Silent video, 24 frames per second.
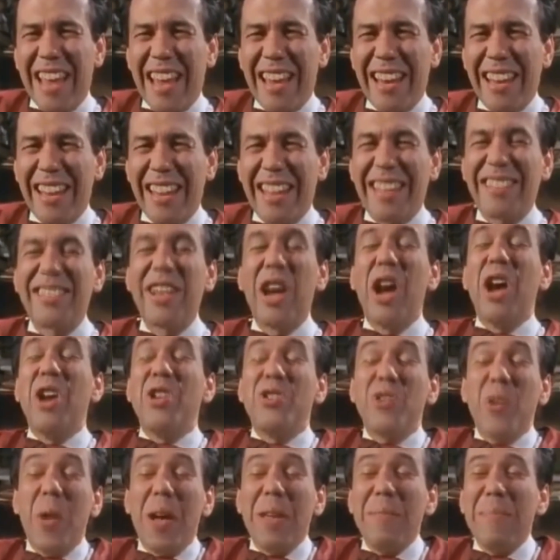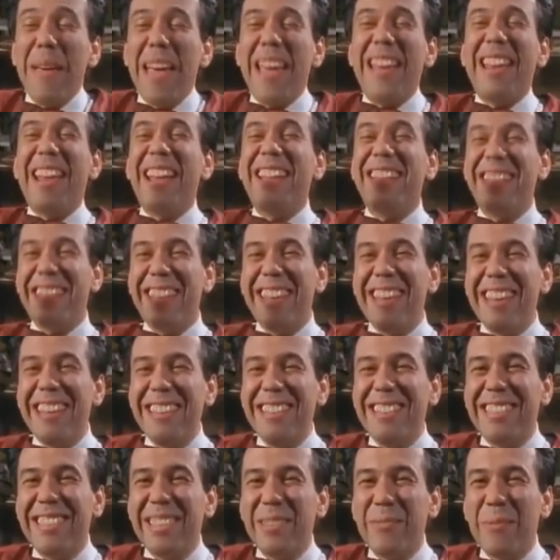109.1,
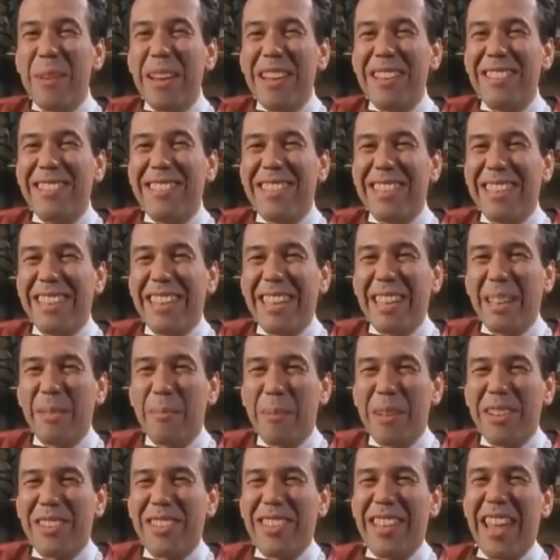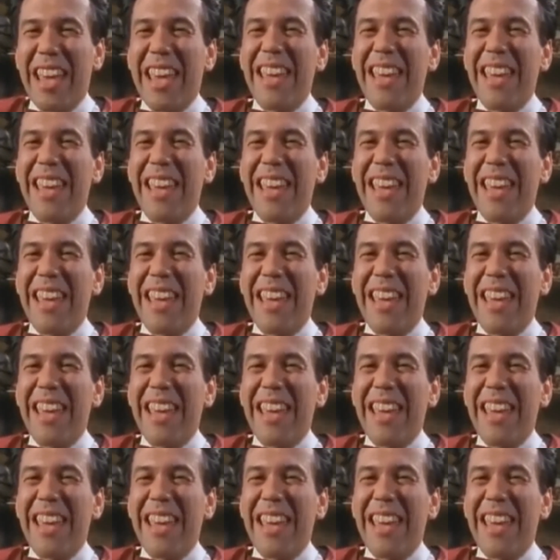along with Gilbert Gottfried.